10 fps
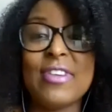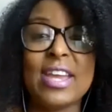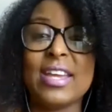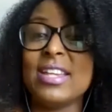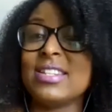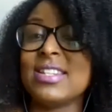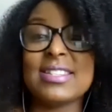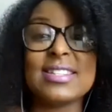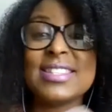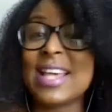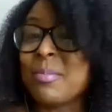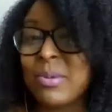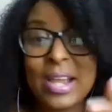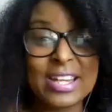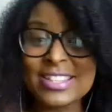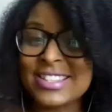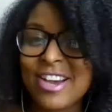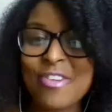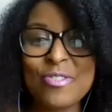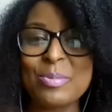It doesn't separate
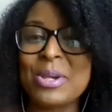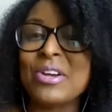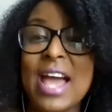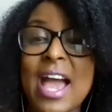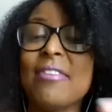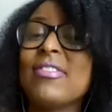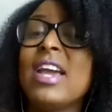itself from your life.